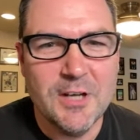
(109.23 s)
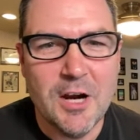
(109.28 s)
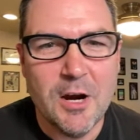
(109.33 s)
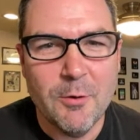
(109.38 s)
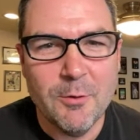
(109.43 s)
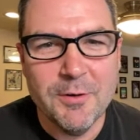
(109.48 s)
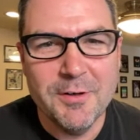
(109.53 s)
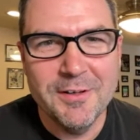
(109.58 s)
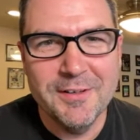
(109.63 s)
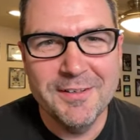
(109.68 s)

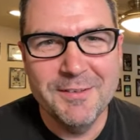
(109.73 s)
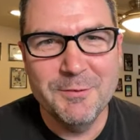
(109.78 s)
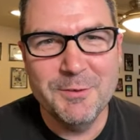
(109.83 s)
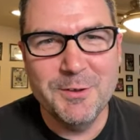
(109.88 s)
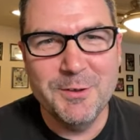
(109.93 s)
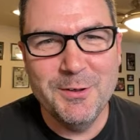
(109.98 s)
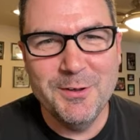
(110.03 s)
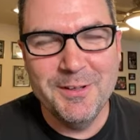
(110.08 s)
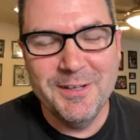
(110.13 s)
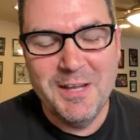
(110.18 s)
about it. Now
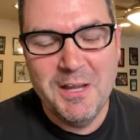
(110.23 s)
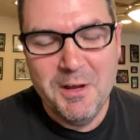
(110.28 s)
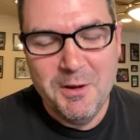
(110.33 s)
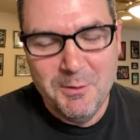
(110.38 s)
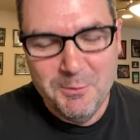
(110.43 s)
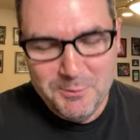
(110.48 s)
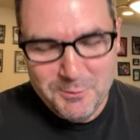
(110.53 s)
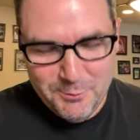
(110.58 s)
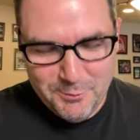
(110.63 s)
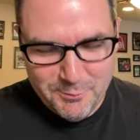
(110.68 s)
we're
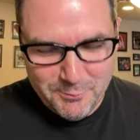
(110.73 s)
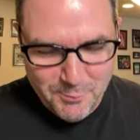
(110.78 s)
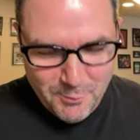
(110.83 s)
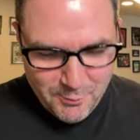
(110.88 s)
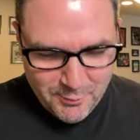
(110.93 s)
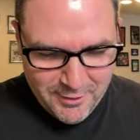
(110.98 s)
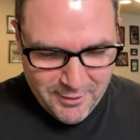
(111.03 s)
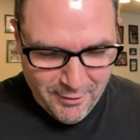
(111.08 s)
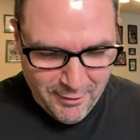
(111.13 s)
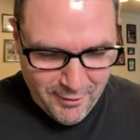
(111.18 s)
doing the
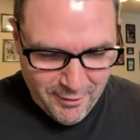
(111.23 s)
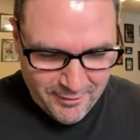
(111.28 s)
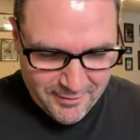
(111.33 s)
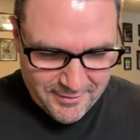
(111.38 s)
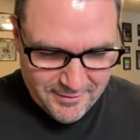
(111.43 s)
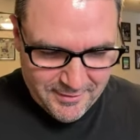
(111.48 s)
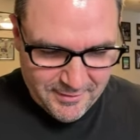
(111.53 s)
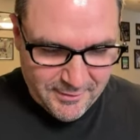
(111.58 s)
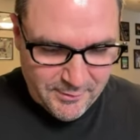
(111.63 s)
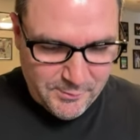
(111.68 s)
roll call.
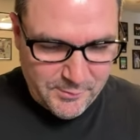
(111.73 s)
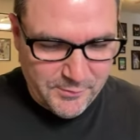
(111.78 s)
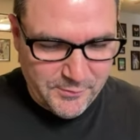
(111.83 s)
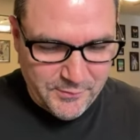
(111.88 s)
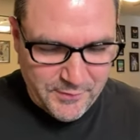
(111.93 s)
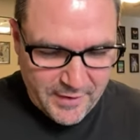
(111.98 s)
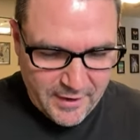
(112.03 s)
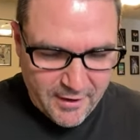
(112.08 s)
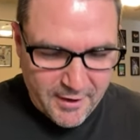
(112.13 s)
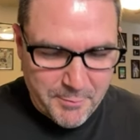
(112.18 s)
This is
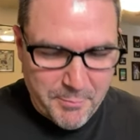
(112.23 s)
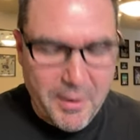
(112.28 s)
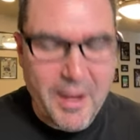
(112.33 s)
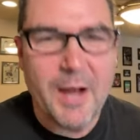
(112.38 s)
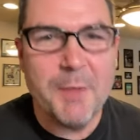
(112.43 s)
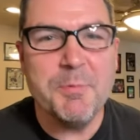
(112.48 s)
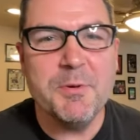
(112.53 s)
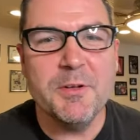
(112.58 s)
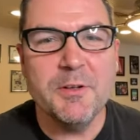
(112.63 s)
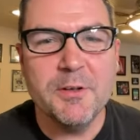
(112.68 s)
very
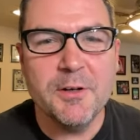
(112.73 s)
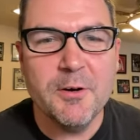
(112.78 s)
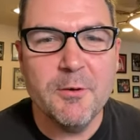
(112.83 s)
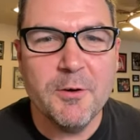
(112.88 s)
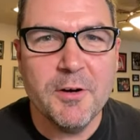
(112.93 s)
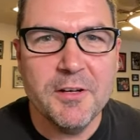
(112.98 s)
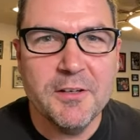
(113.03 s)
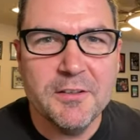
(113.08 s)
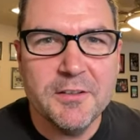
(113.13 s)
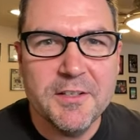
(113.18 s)
popular
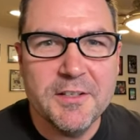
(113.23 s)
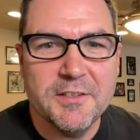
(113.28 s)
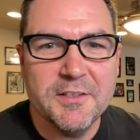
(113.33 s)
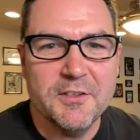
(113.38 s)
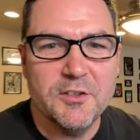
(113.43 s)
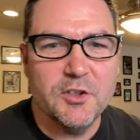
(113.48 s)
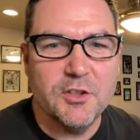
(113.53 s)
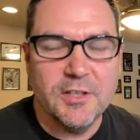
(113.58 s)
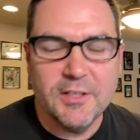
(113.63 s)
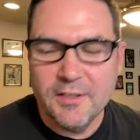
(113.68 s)
according to Lisa
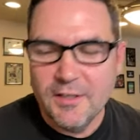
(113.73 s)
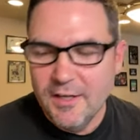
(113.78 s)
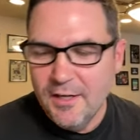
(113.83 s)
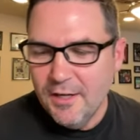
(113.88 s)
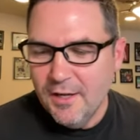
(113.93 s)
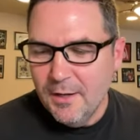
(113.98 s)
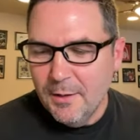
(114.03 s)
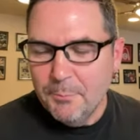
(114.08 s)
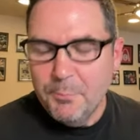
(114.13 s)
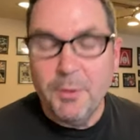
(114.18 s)
G.
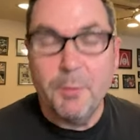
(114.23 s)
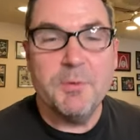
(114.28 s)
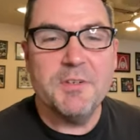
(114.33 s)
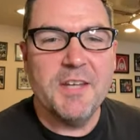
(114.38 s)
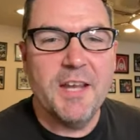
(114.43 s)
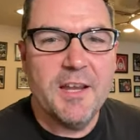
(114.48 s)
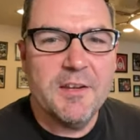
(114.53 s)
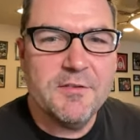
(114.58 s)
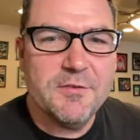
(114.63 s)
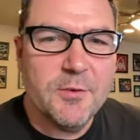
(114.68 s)
But it was
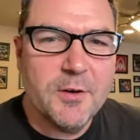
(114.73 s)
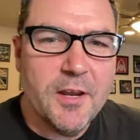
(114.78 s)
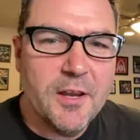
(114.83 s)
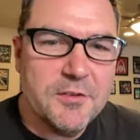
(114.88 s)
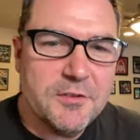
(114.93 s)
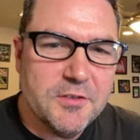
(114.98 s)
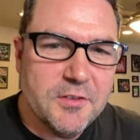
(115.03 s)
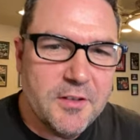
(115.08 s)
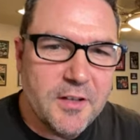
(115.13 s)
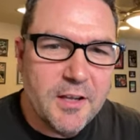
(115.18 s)
asked for
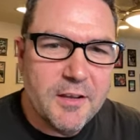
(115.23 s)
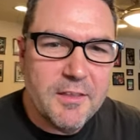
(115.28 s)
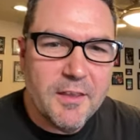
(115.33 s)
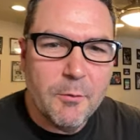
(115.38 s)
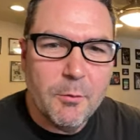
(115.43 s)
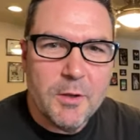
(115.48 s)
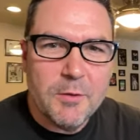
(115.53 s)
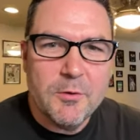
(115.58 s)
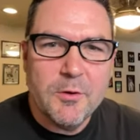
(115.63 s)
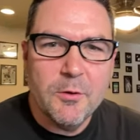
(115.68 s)
yesterday
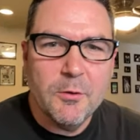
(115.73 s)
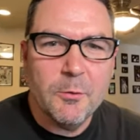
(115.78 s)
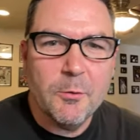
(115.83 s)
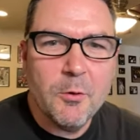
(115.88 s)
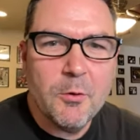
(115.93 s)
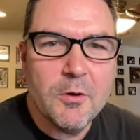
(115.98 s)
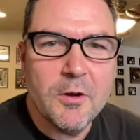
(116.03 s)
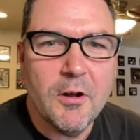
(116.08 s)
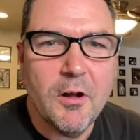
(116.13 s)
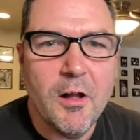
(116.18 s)
that we do the
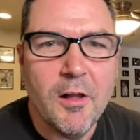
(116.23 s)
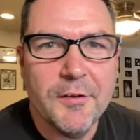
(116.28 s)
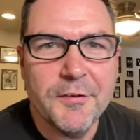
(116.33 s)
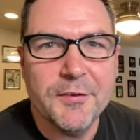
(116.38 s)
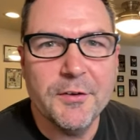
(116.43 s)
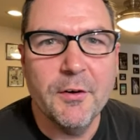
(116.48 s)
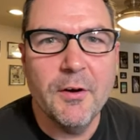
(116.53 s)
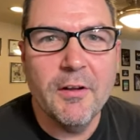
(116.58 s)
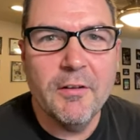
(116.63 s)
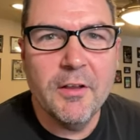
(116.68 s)
roll call,
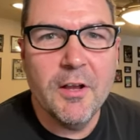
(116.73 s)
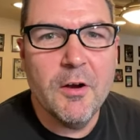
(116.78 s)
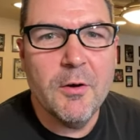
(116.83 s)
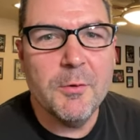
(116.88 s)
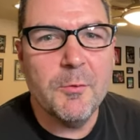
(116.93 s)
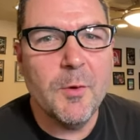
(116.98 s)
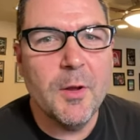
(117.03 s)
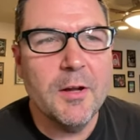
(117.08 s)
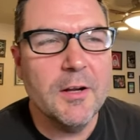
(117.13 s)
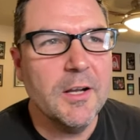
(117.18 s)
so hello
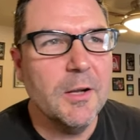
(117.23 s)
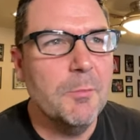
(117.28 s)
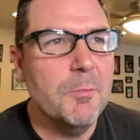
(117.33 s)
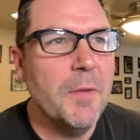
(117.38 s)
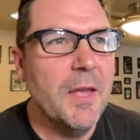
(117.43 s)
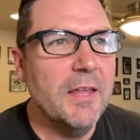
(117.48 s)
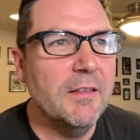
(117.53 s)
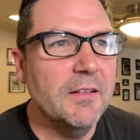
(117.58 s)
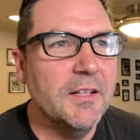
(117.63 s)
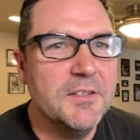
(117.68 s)
and welcome,
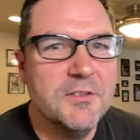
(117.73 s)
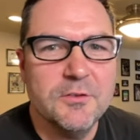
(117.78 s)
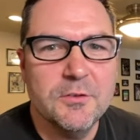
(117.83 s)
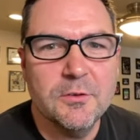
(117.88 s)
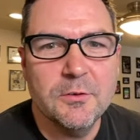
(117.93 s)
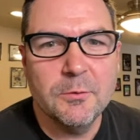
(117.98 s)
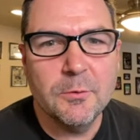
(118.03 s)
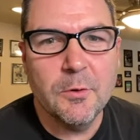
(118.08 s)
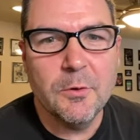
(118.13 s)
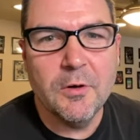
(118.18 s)
and let's
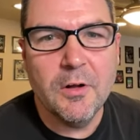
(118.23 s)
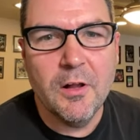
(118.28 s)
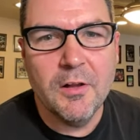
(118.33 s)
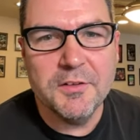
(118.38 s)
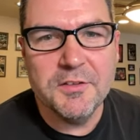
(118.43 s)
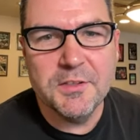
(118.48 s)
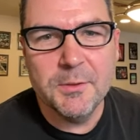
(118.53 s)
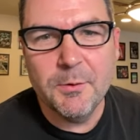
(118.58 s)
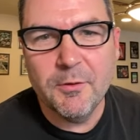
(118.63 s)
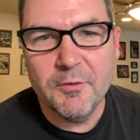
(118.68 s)
do the roll call,
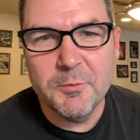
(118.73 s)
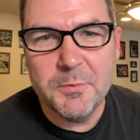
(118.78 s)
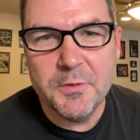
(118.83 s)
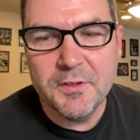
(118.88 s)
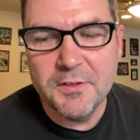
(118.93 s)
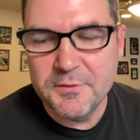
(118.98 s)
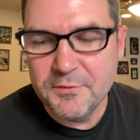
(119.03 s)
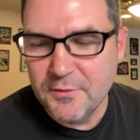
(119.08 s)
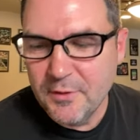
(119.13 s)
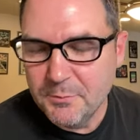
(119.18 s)
see where
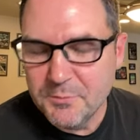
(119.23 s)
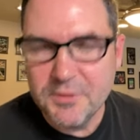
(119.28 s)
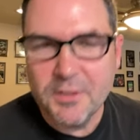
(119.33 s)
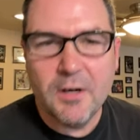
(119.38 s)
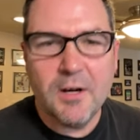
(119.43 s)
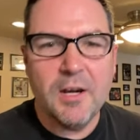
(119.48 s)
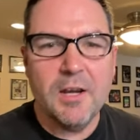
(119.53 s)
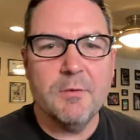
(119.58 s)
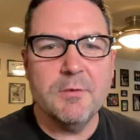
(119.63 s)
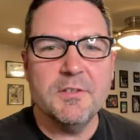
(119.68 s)
everybody's from.
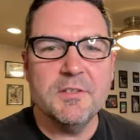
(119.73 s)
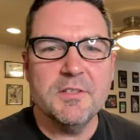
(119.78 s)
Sorry, I had